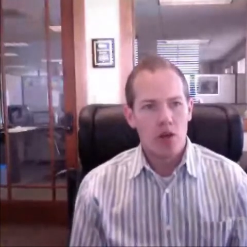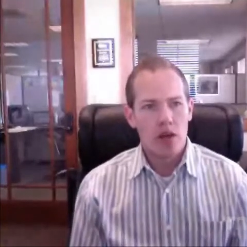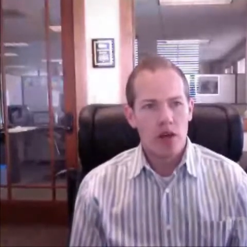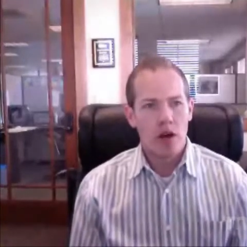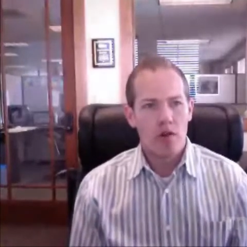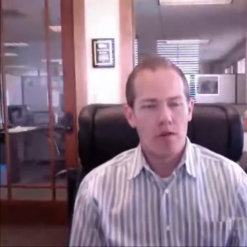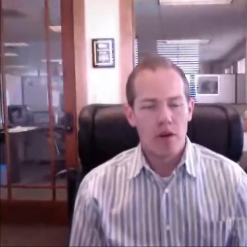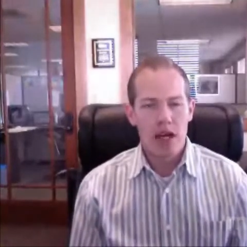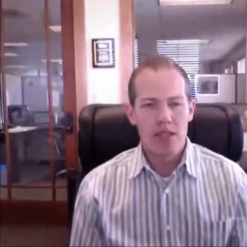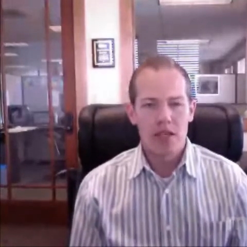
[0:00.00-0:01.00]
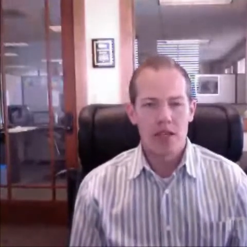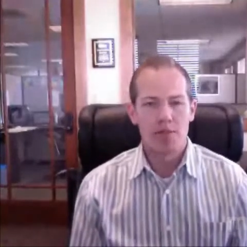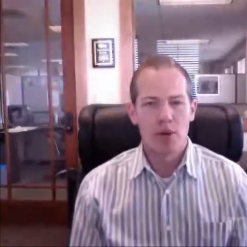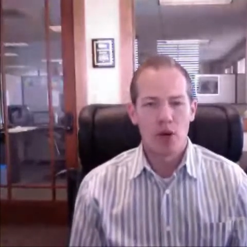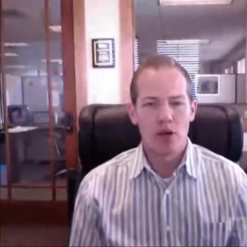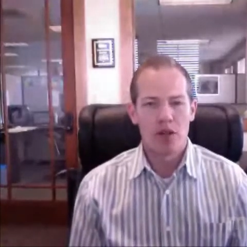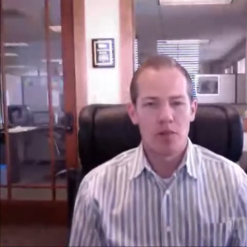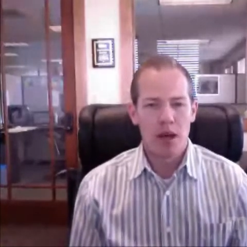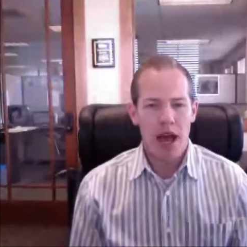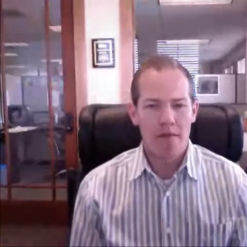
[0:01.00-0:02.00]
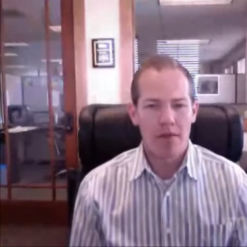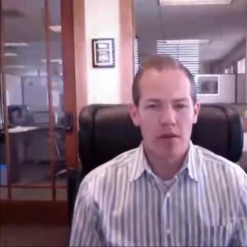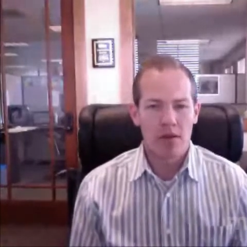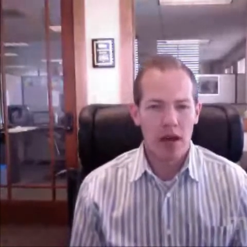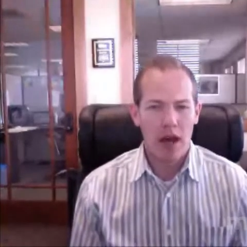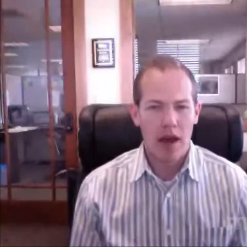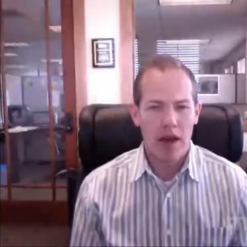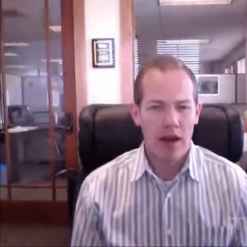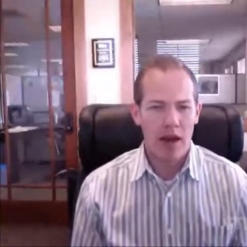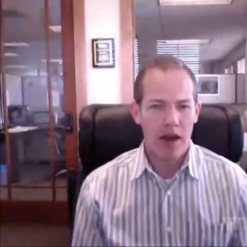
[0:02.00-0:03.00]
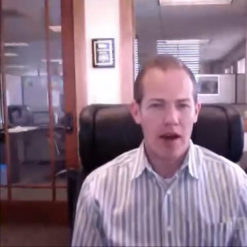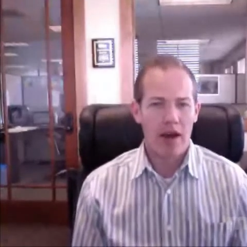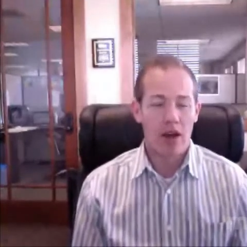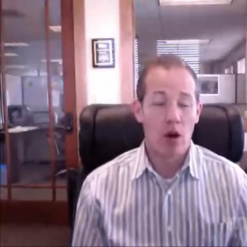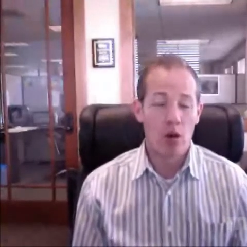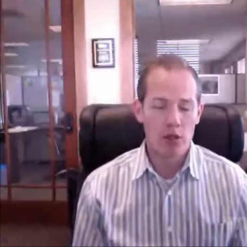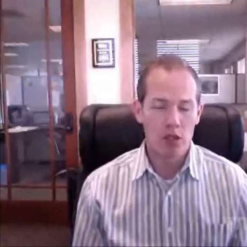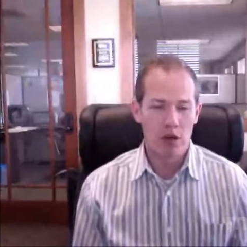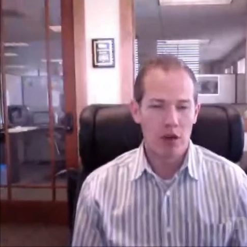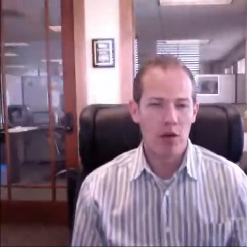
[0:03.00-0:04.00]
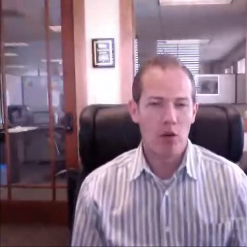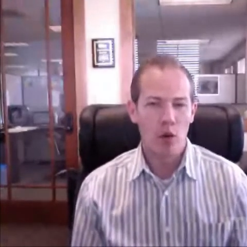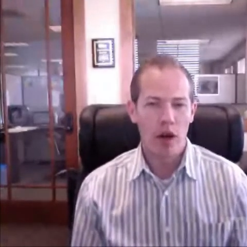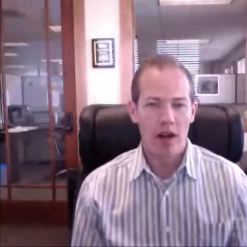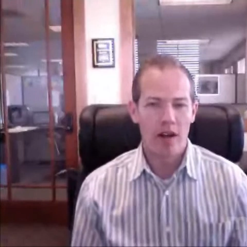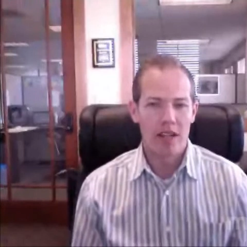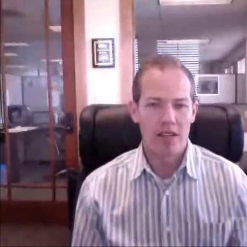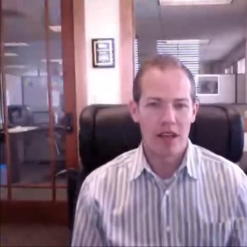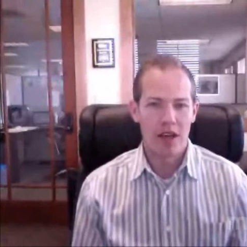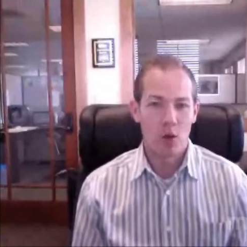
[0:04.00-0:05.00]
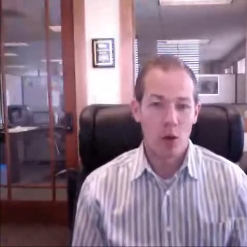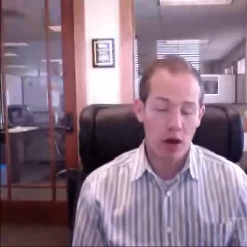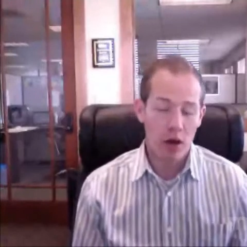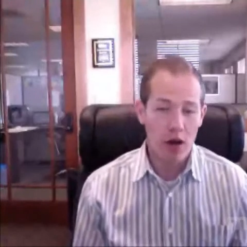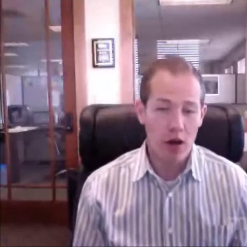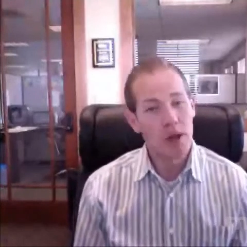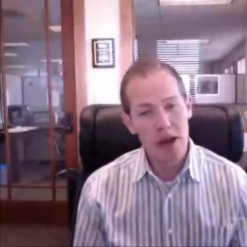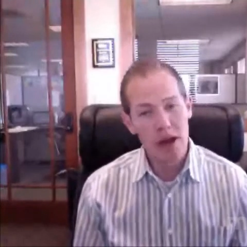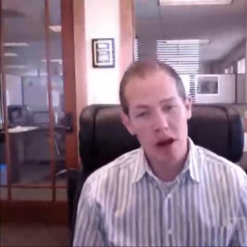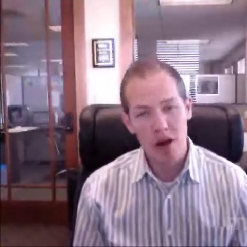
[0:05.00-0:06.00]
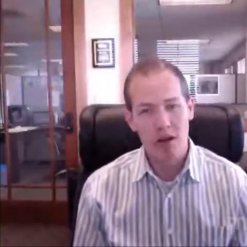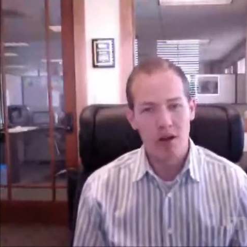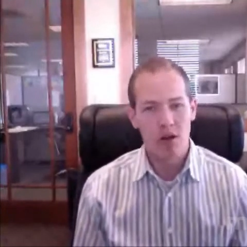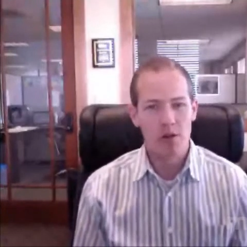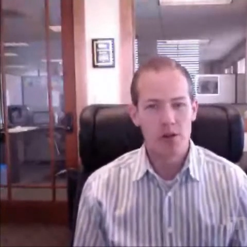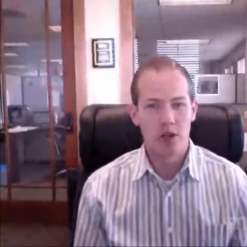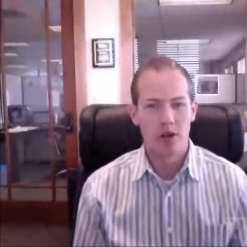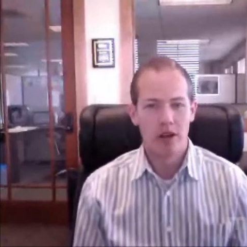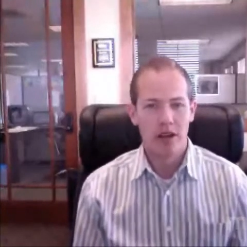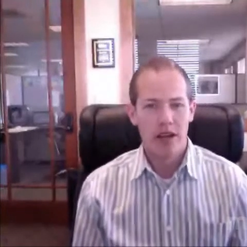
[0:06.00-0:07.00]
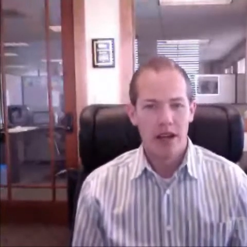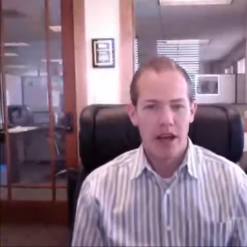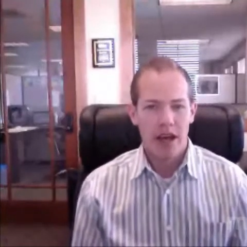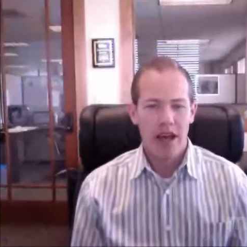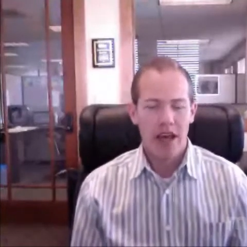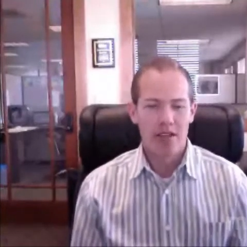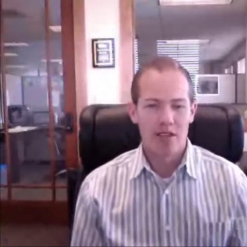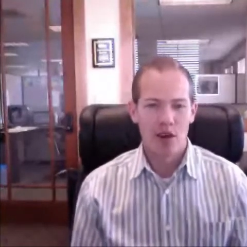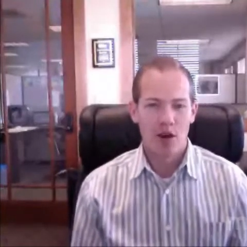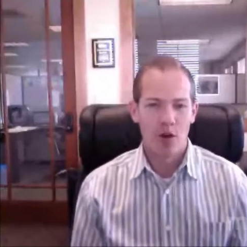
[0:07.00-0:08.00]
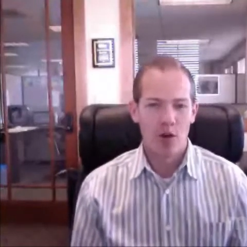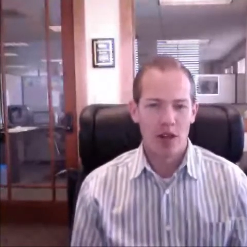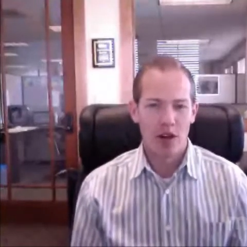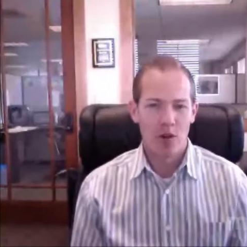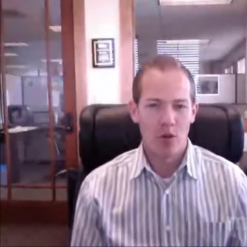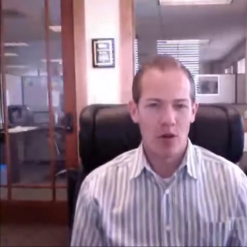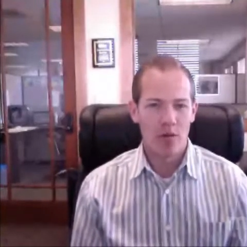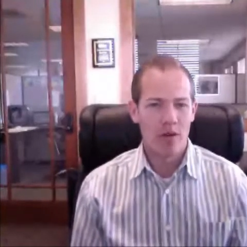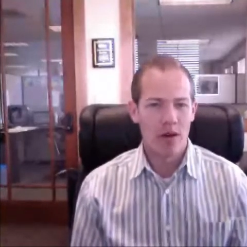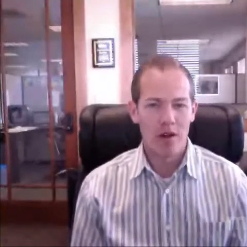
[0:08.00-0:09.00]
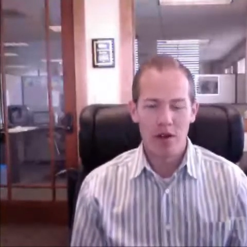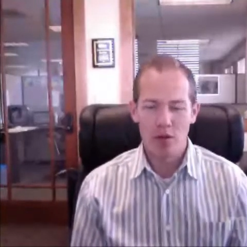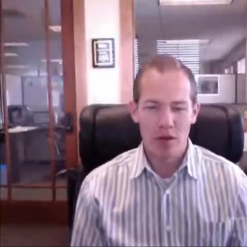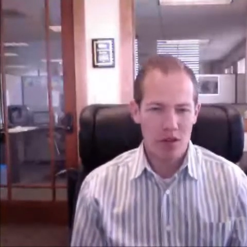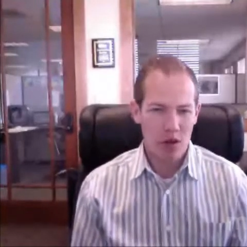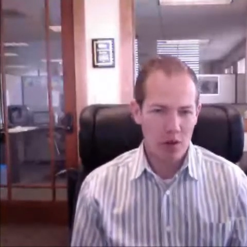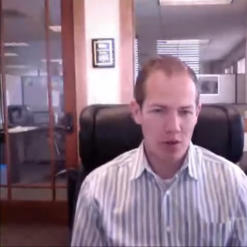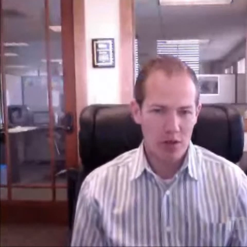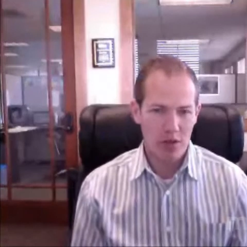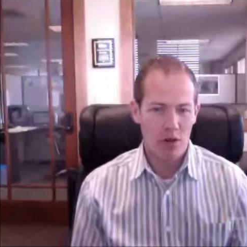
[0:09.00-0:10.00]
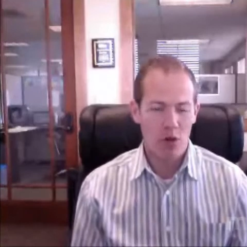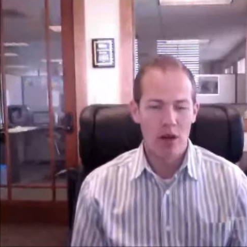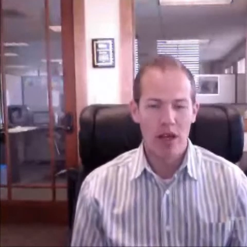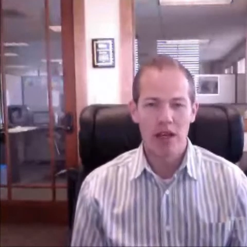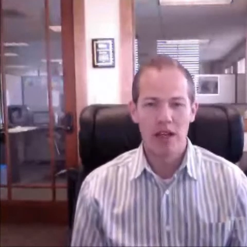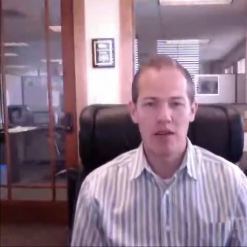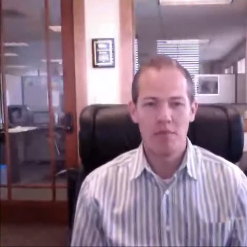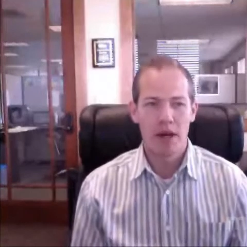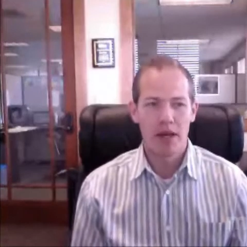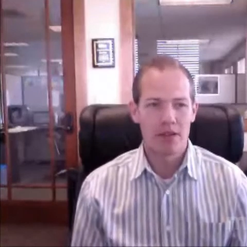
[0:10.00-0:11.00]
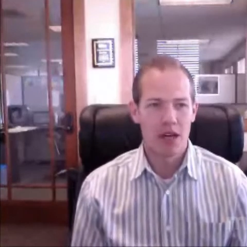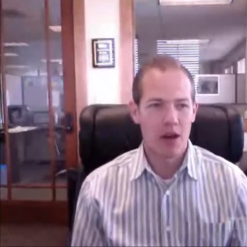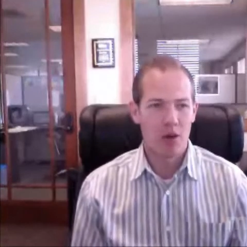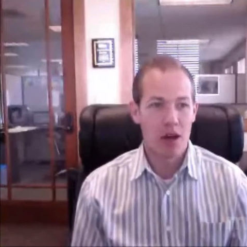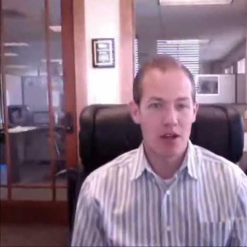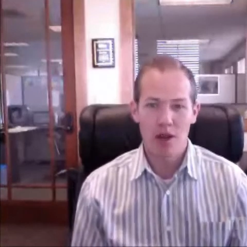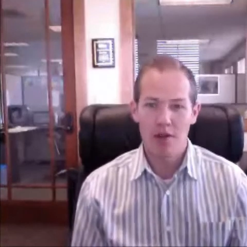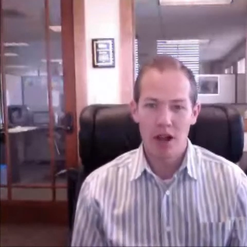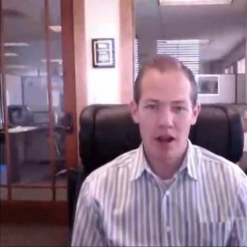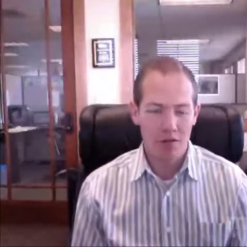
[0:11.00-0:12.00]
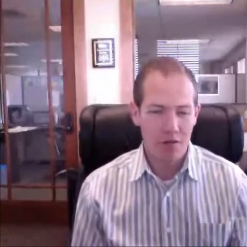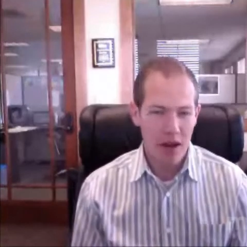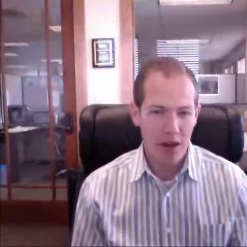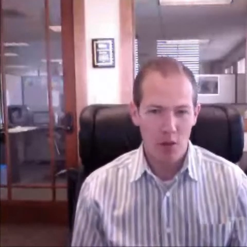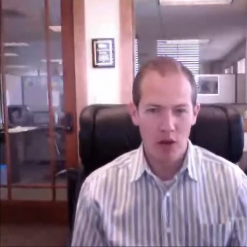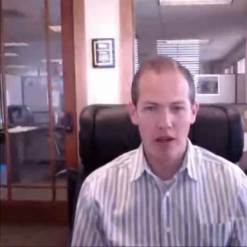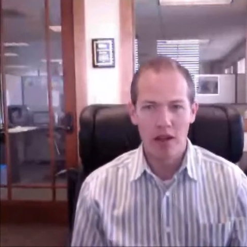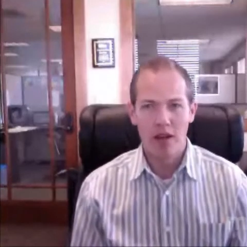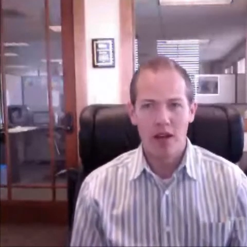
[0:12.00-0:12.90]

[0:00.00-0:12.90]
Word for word: you know, for us, it's important to have uh, a, culture where it's a work hard, play hard culture. And so, you know, we're very results oriented, but uh, we also have a lot of fun. We